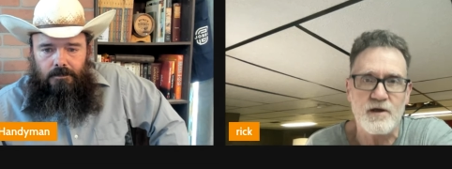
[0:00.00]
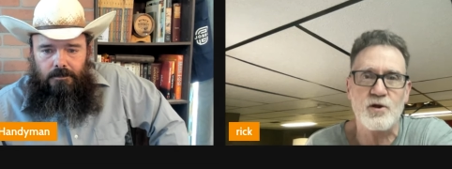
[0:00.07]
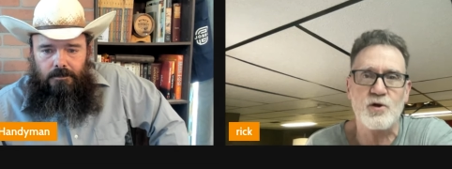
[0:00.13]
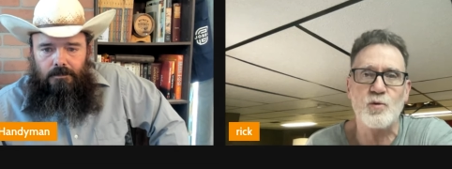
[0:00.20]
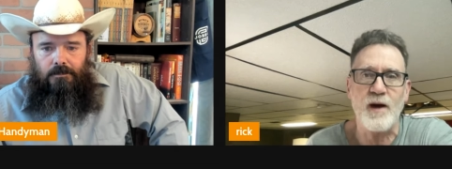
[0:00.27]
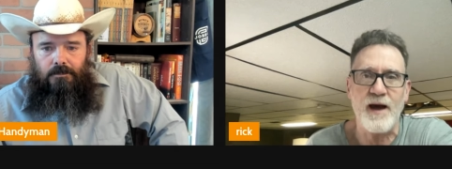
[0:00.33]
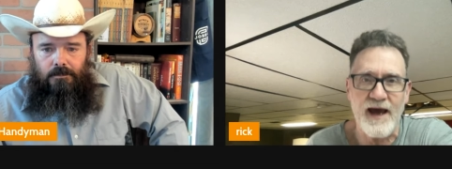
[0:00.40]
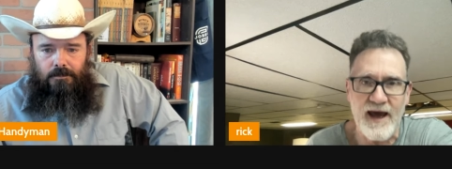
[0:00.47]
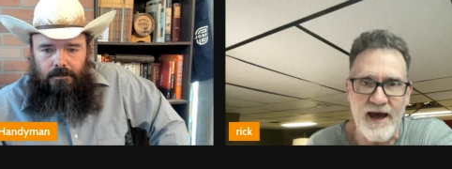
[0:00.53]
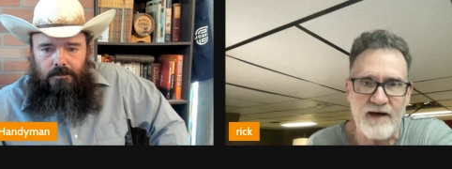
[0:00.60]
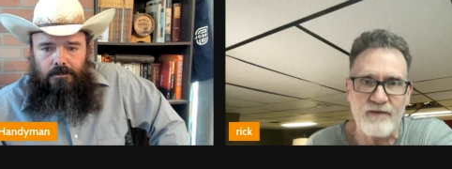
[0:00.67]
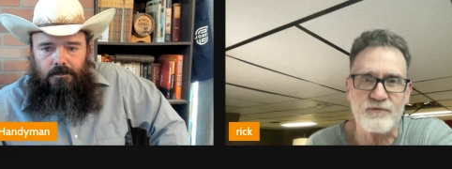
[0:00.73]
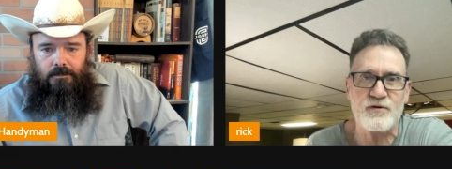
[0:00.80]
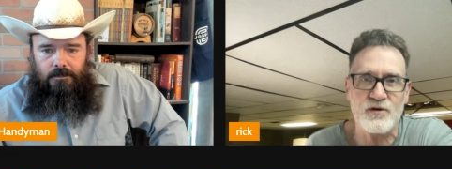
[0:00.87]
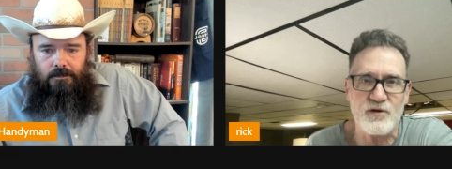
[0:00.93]
Speaker 1: You
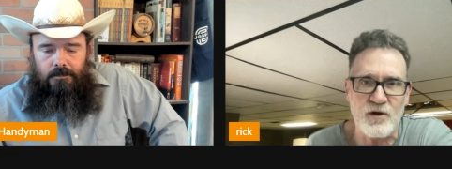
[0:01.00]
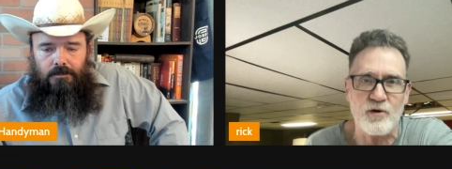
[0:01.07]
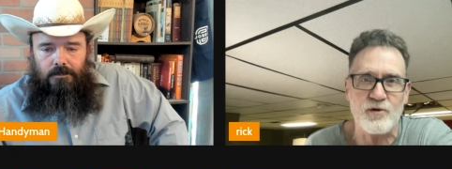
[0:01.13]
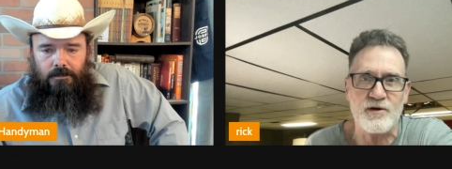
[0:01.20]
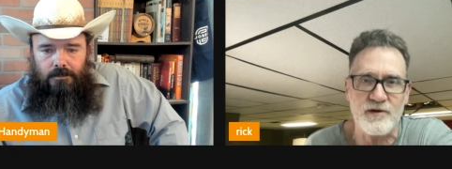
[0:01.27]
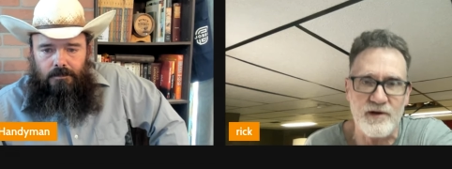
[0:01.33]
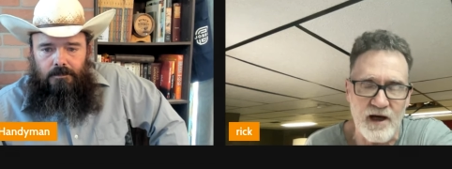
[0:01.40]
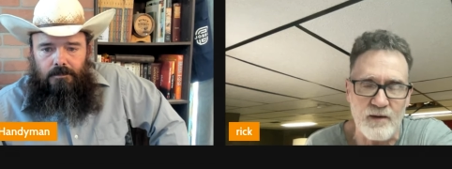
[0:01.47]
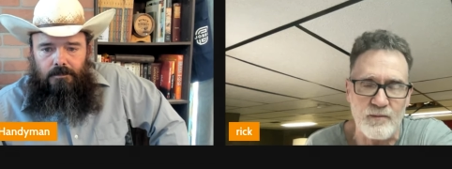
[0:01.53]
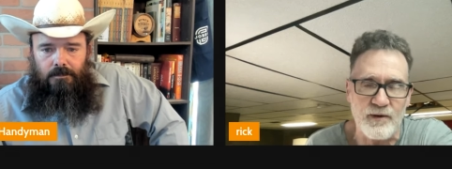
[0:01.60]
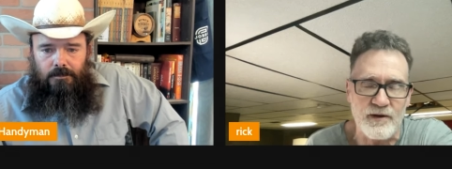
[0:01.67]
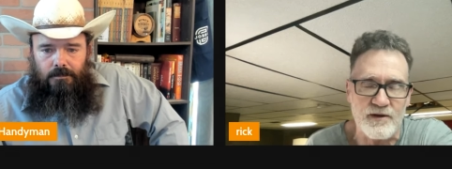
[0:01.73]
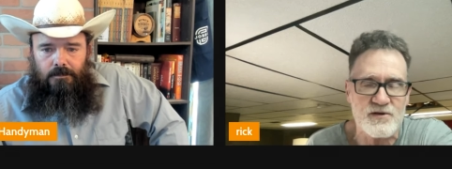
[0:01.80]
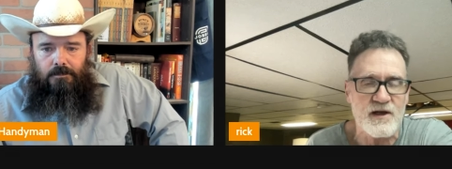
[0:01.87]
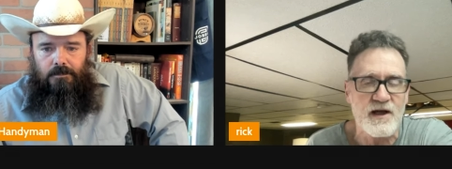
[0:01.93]
have to know your
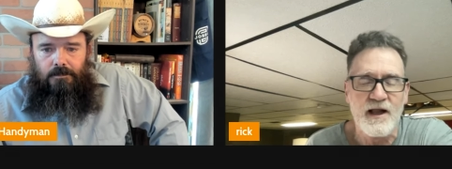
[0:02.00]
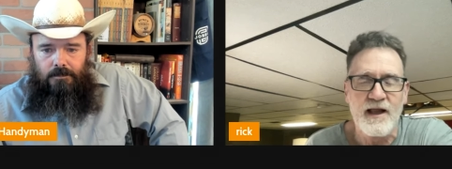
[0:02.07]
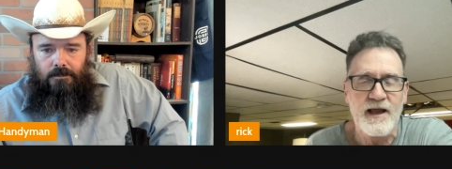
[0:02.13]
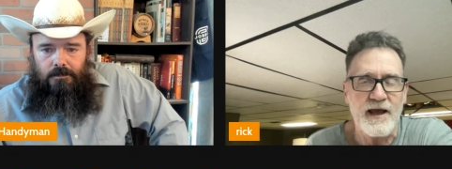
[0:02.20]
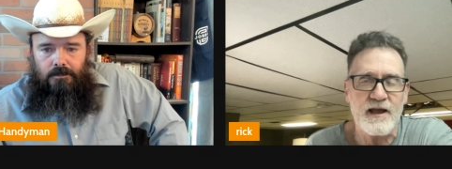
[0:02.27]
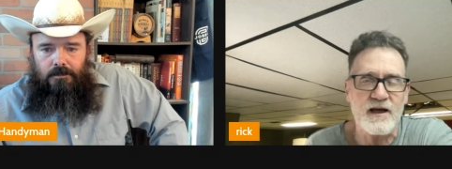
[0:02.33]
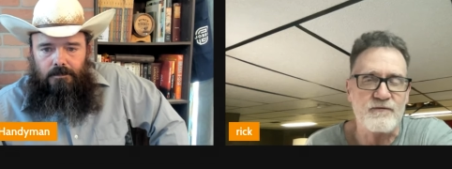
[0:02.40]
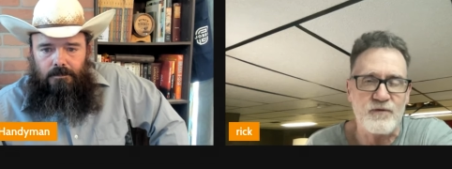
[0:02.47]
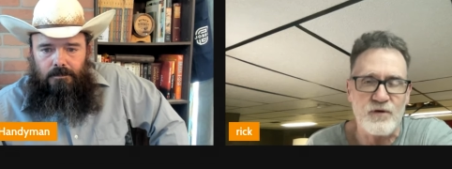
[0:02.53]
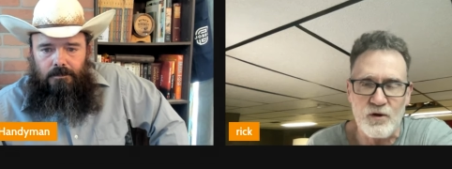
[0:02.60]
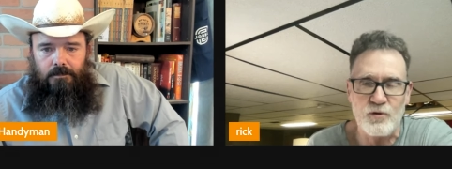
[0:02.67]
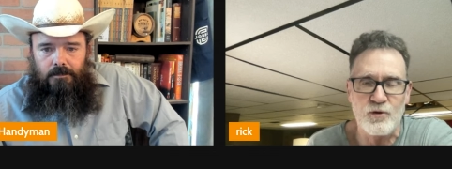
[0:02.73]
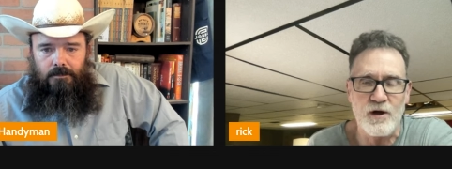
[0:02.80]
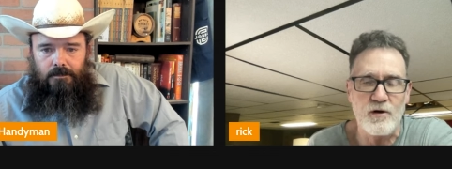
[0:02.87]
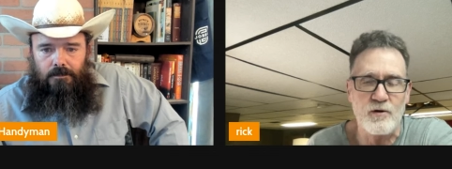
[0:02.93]
numbers. And if
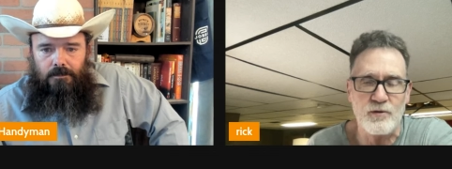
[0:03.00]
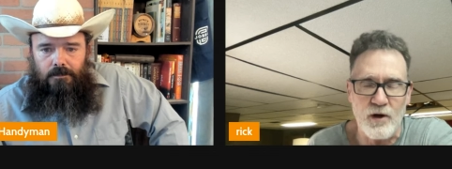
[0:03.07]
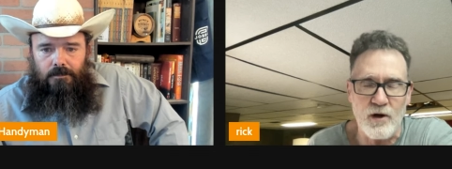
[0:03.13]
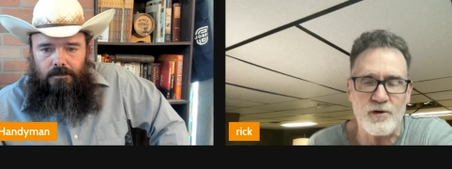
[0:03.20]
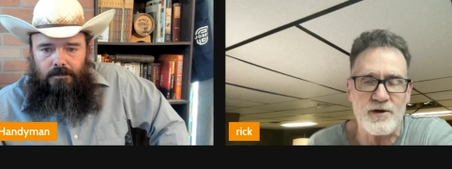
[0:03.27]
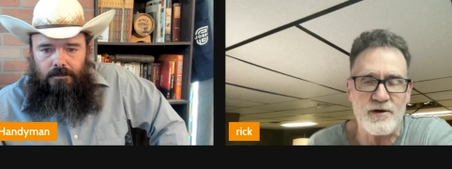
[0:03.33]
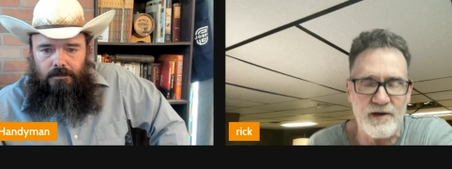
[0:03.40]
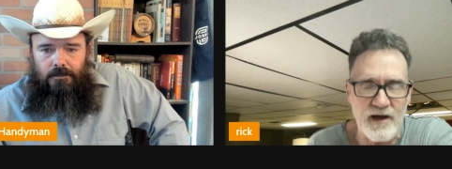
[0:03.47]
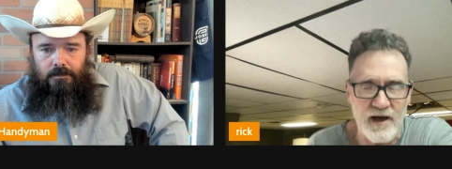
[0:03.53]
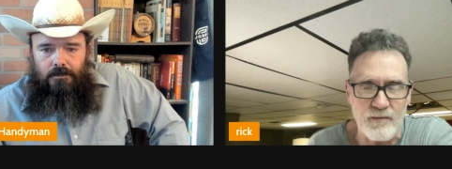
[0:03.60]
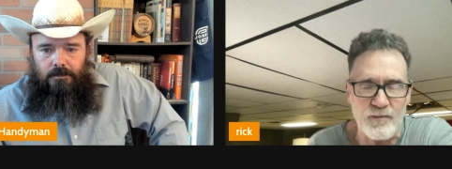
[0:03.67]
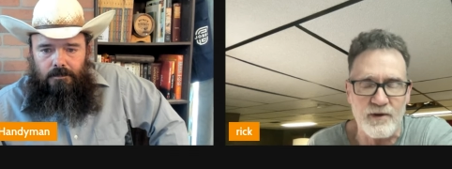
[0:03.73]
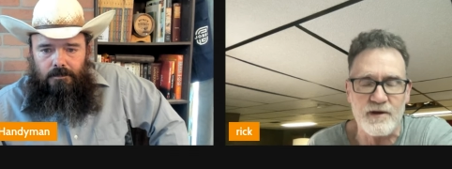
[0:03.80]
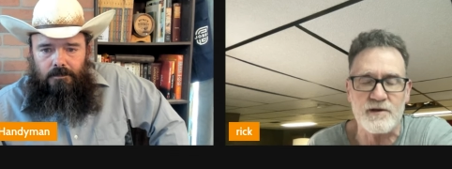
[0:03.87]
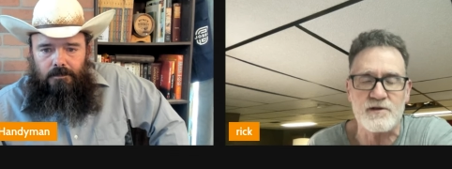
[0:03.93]
you don't know your
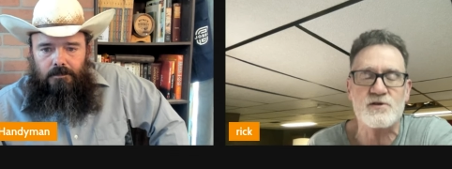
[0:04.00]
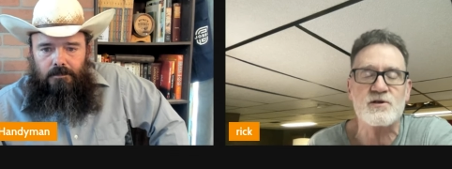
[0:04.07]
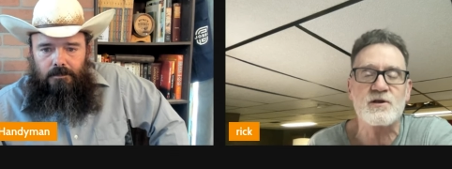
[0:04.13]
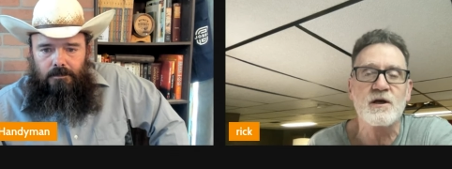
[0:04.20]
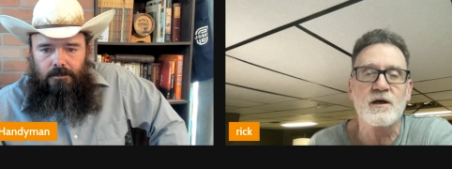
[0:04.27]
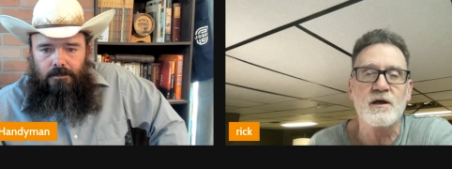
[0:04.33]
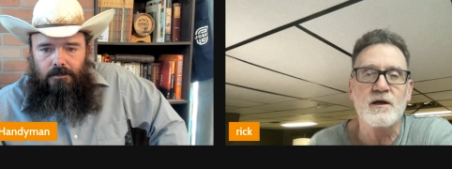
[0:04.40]
numbers,